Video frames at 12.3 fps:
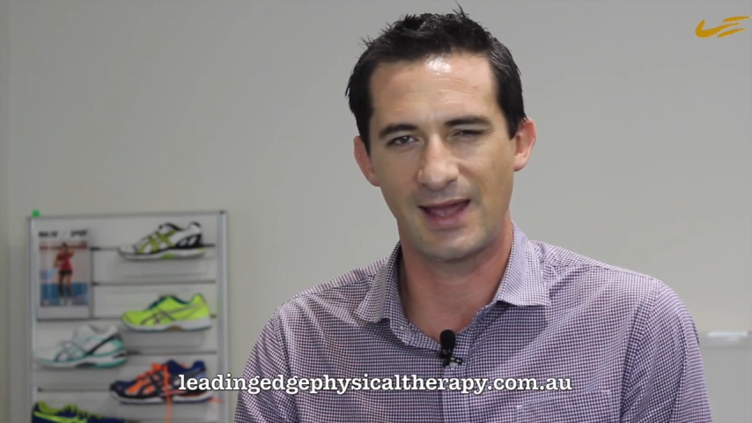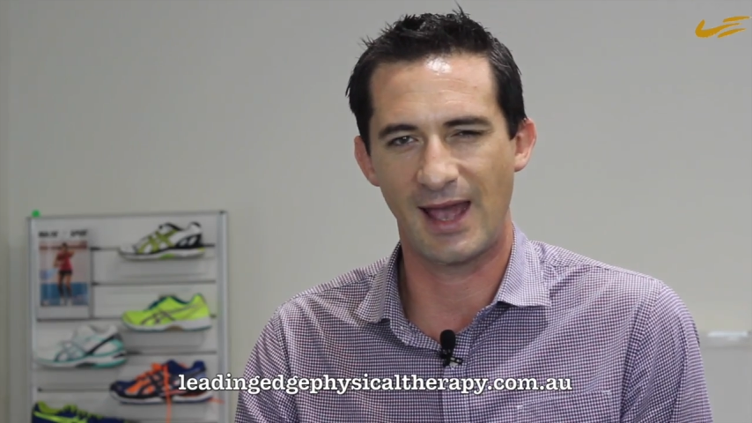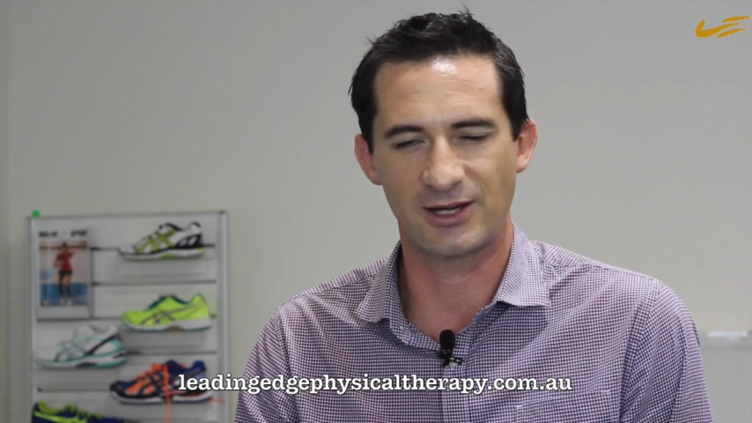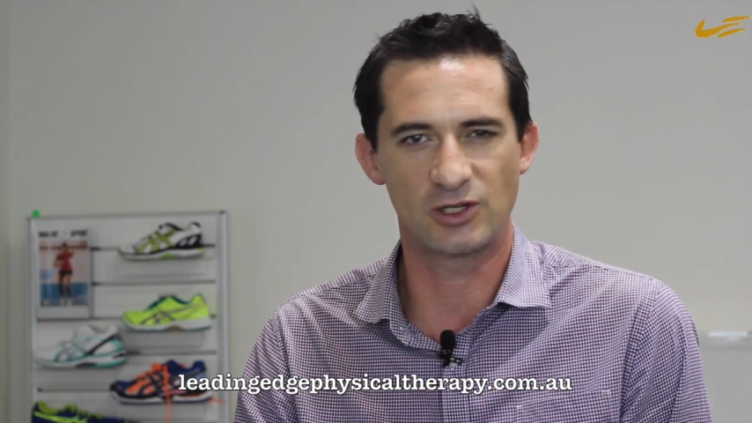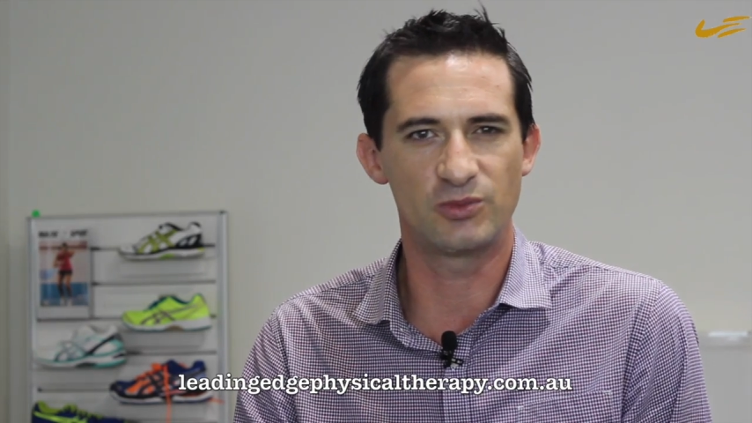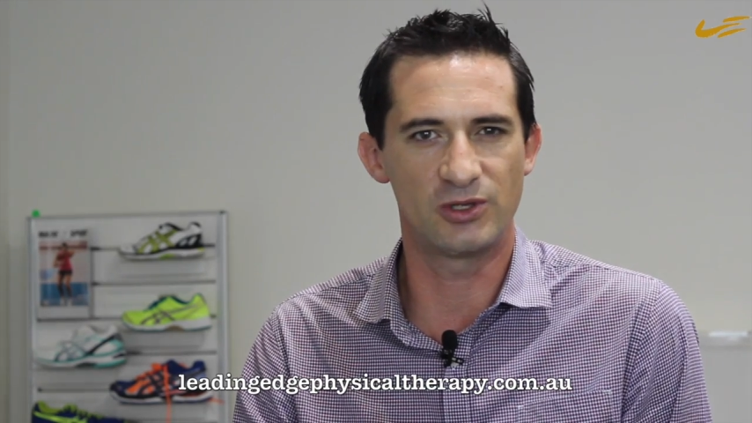
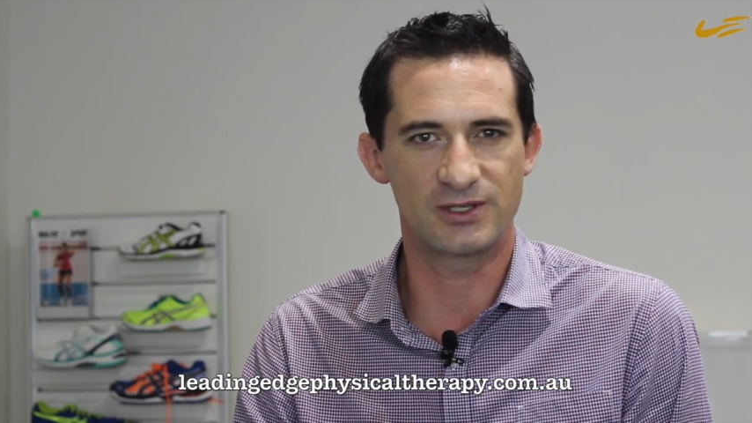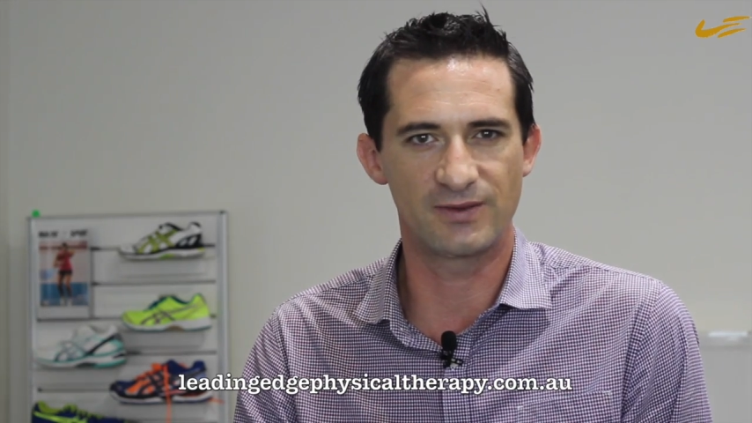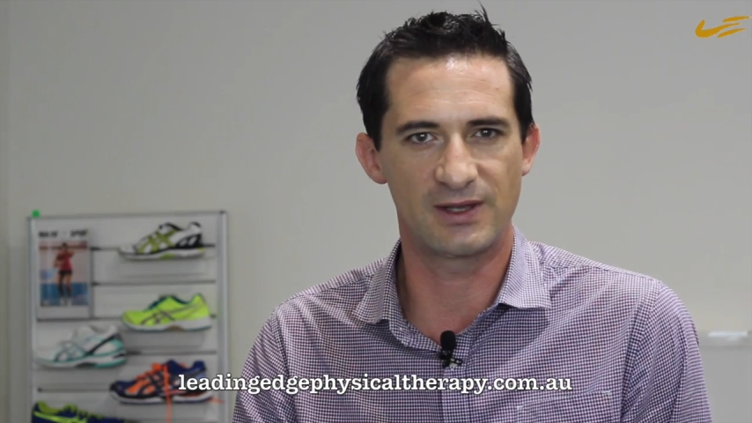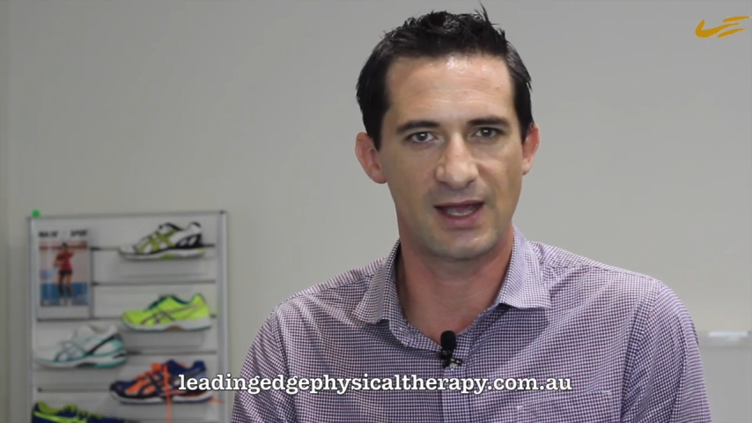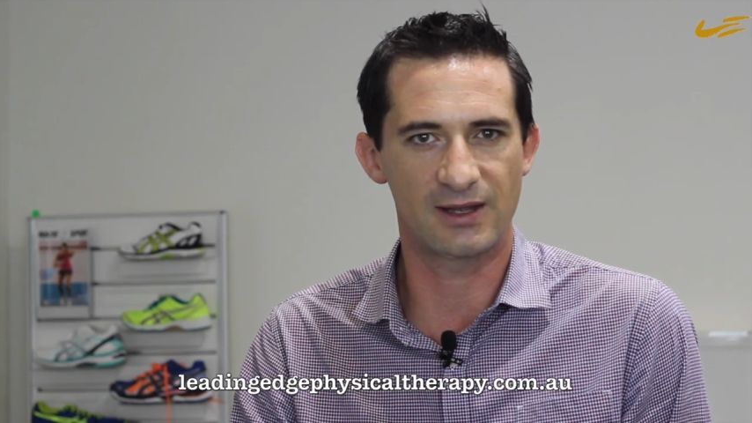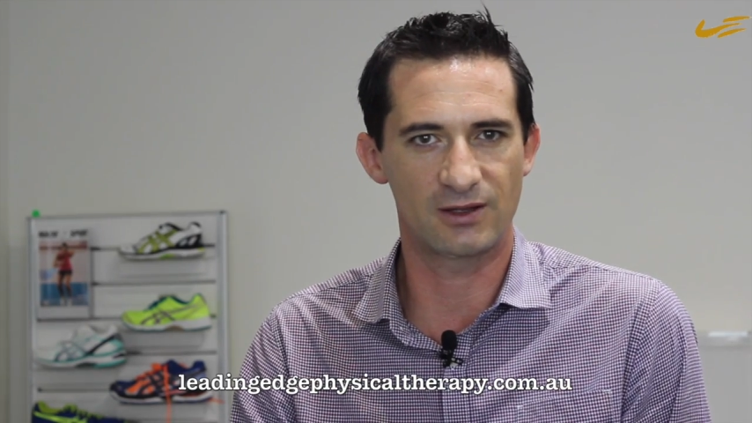attributes
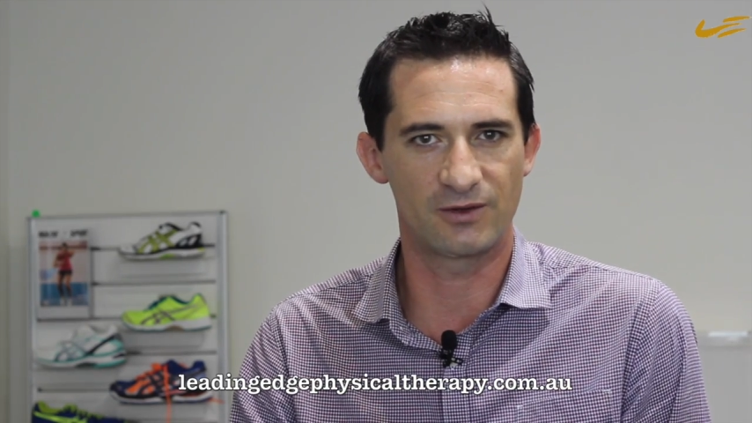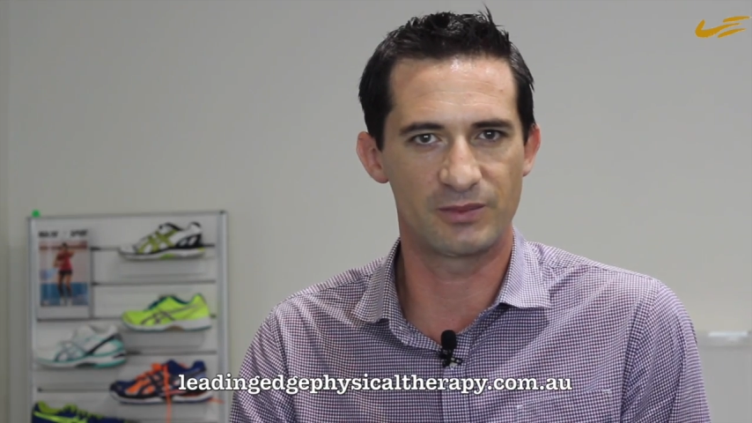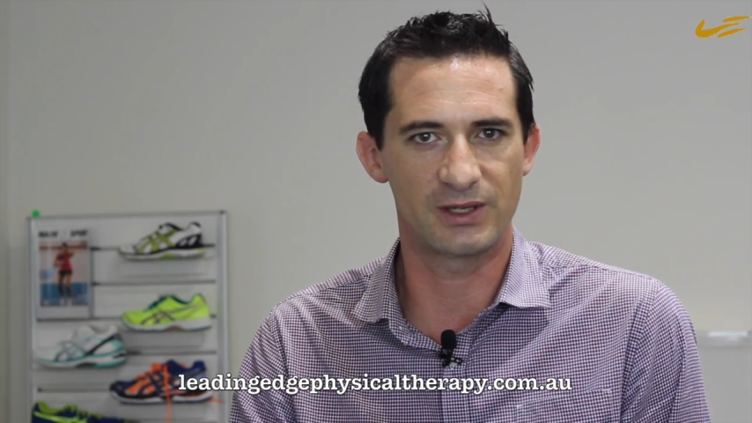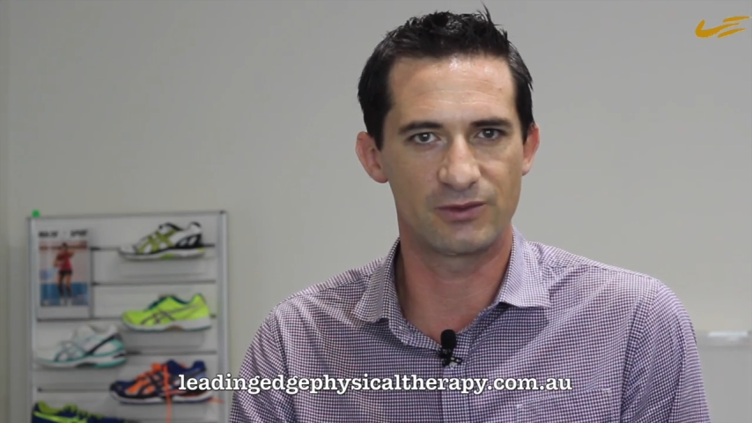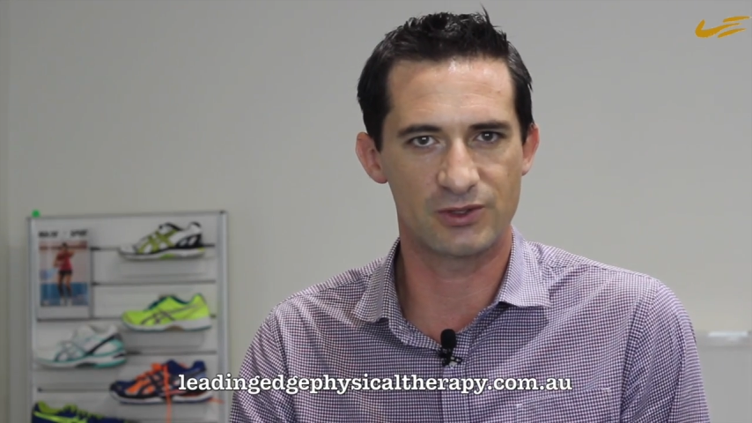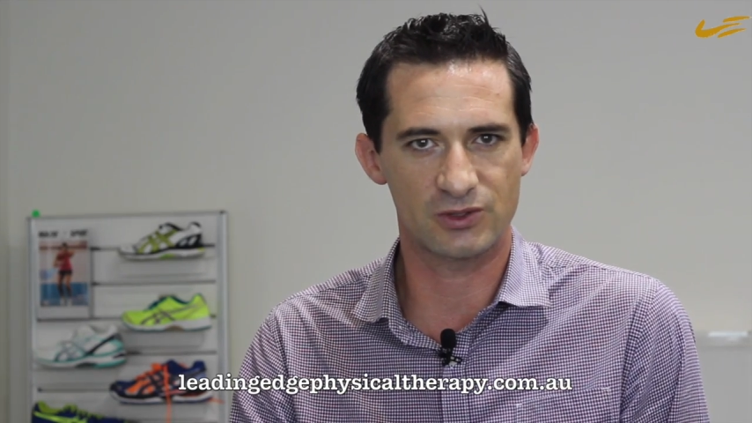of the ankle have
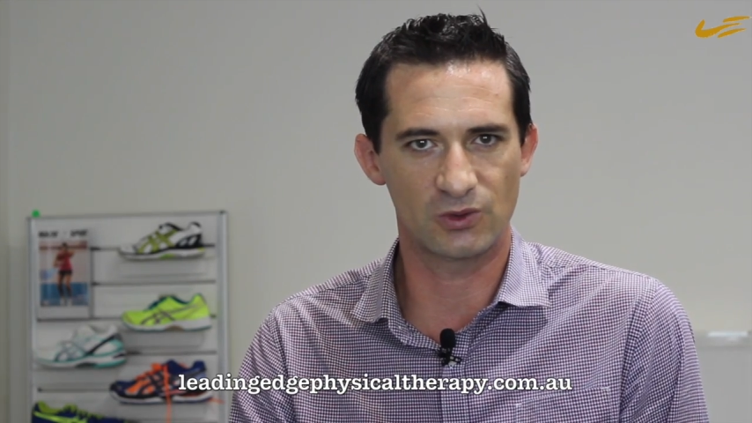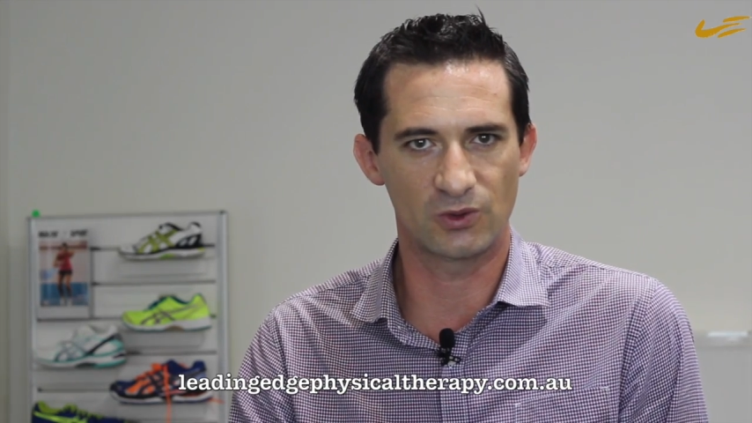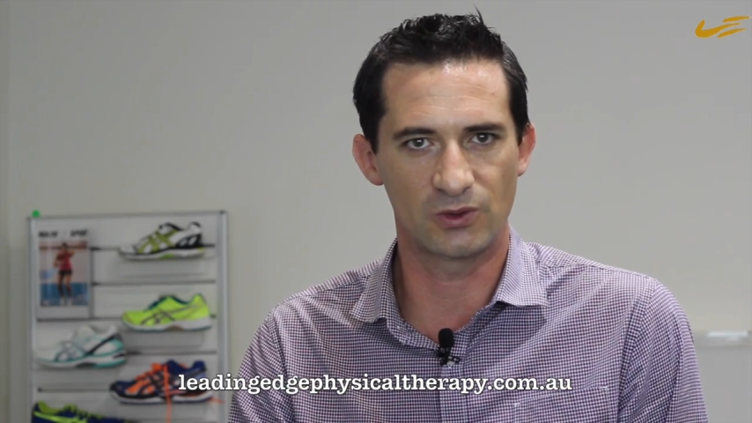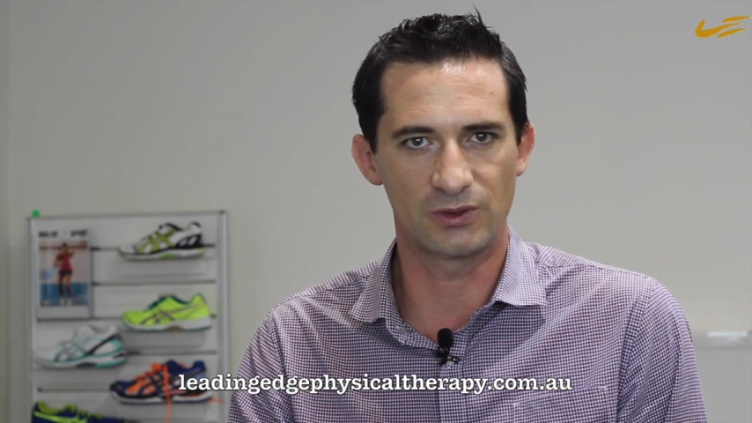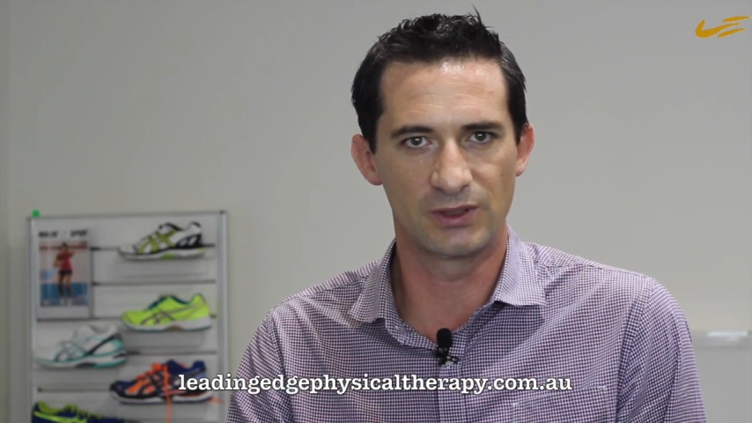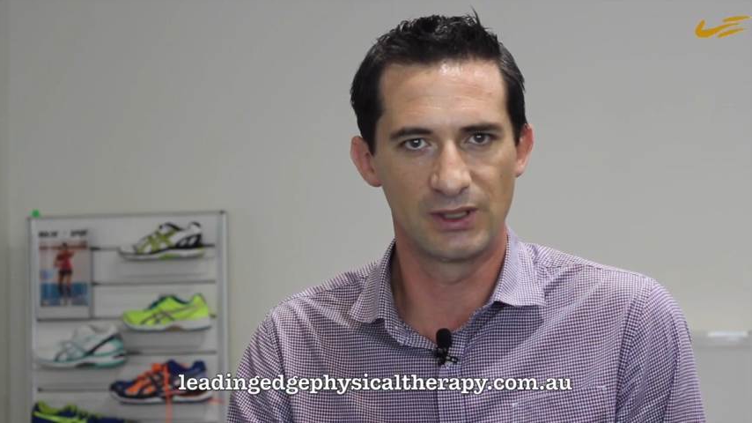been
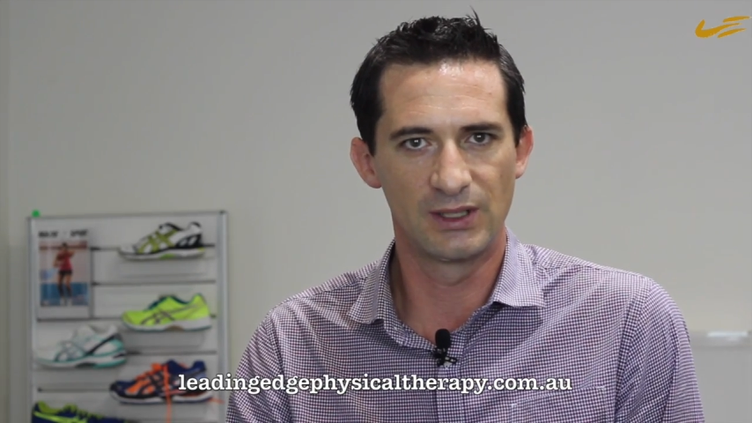restored.